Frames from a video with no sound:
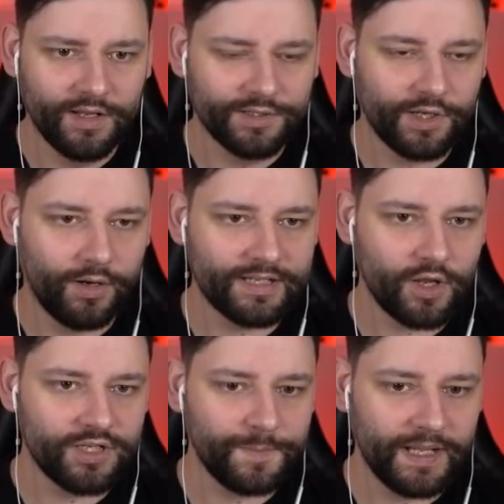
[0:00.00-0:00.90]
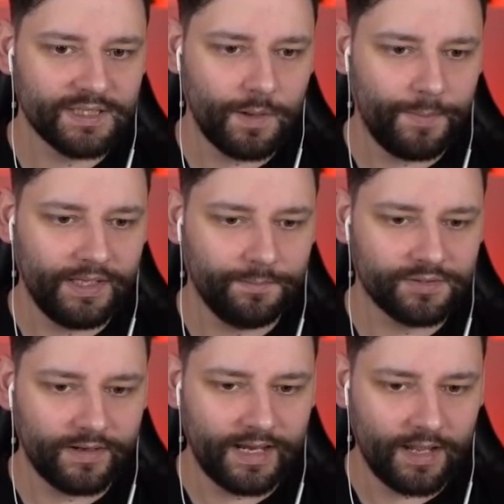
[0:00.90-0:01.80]
So let's go speak to my peeps
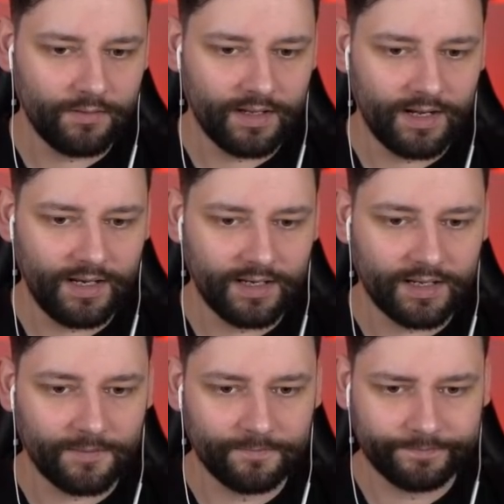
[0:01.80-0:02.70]
right now. Click.